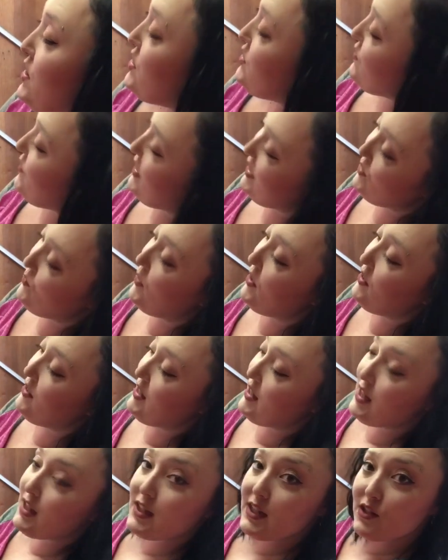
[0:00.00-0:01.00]
So that's why you'll
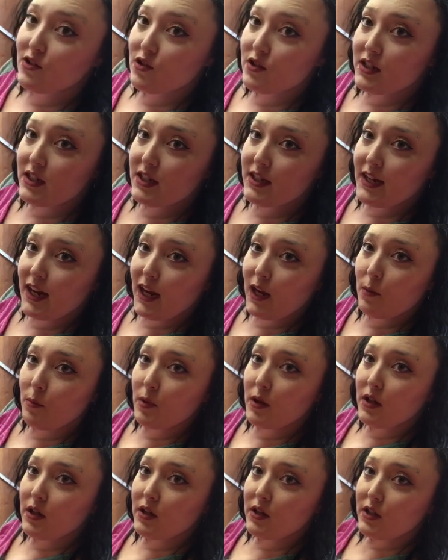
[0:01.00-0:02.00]
need the scissors and tape
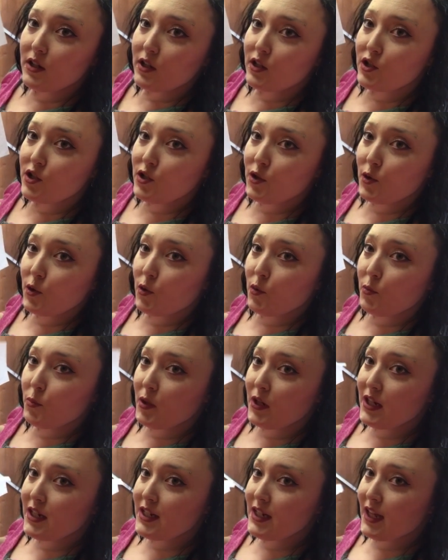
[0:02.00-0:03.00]
to
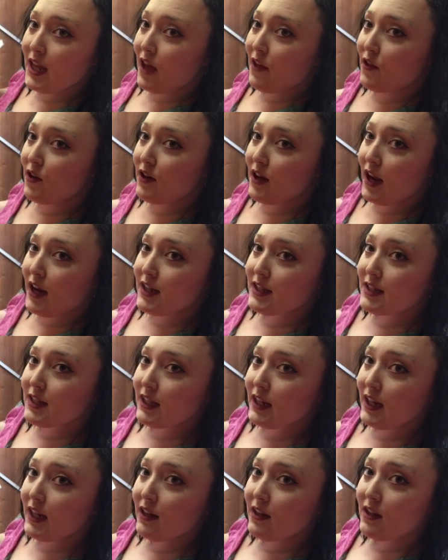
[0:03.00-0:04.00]
put it together
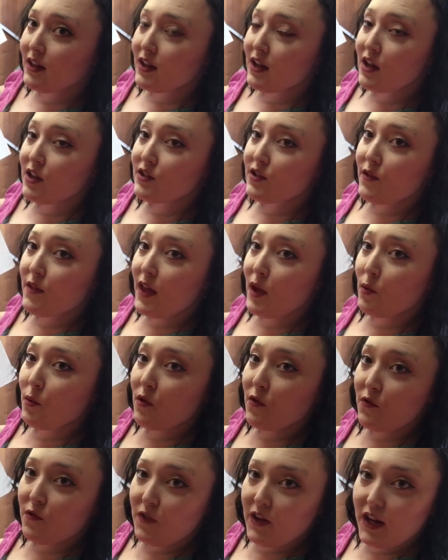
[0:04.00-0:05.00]
nicely so that it
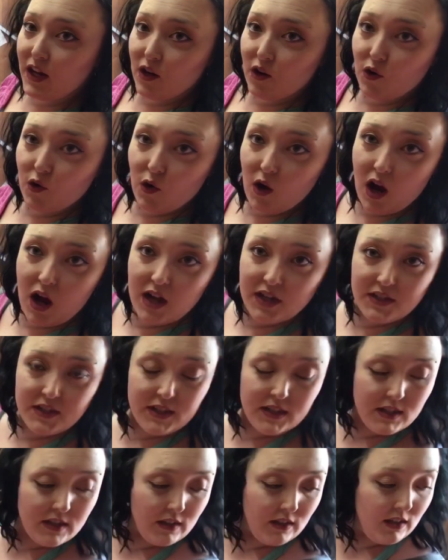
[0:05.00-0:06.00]
will fit
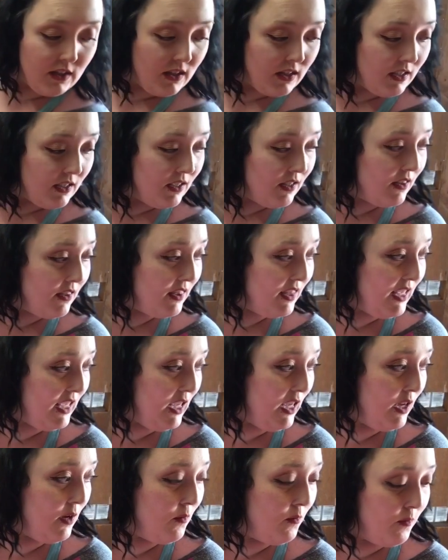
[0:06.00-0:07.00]
across
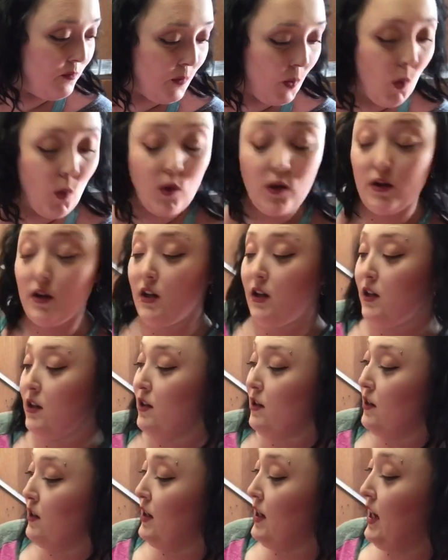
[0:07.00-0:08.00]
the board
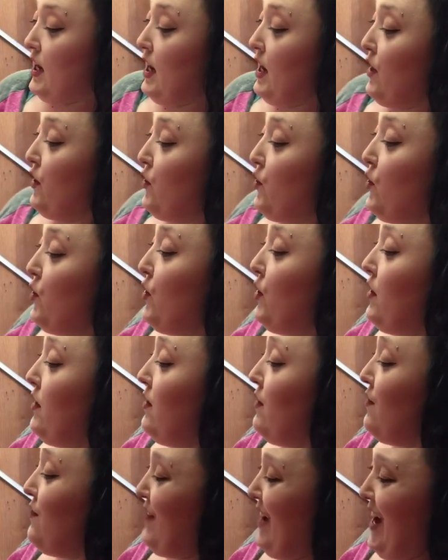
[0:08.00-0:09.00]
in a good
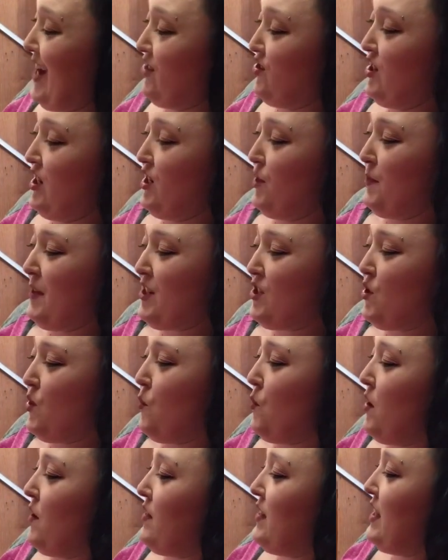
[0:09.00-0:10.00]
fashion, because you
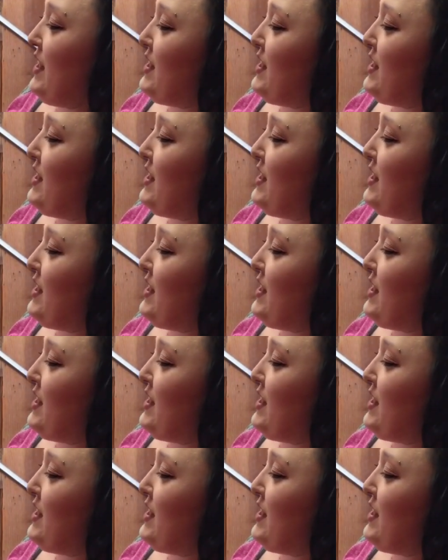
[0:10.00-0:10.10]
don't want